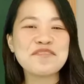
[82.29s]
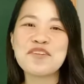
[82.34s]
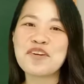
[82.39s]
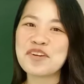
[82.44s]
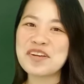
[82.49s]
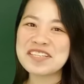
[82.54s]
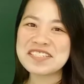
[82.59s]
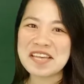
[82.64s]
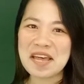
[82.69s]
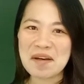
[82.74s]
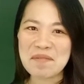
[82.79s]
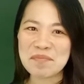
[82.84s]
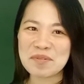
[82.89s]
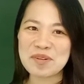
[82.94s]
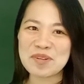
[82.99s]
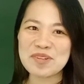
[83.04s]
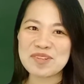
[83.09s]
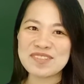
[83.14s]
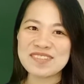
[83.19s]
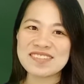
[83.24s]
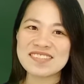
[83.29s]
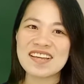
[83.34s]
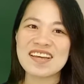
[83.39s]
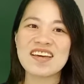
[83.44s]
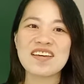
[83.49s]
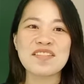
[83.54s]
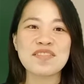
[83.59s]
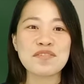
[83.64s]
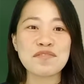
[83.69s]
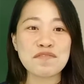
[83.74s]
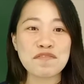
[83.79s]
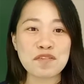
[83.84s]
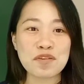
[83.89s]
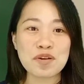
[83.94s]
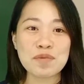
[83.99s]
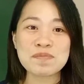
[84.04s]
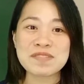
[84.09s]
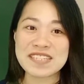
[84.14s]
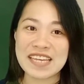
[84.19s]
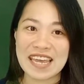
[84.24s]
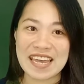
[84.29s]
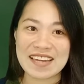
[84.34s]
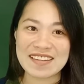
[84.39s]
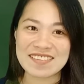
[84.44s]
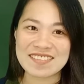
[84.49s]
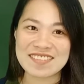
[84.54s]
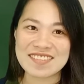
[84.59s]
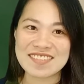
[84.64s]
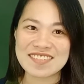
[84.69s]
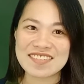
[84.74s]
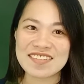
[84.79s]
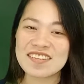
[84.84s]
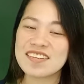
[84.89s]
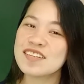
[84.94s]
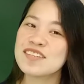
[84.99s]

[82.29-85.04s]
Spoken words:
For example, the verb dance.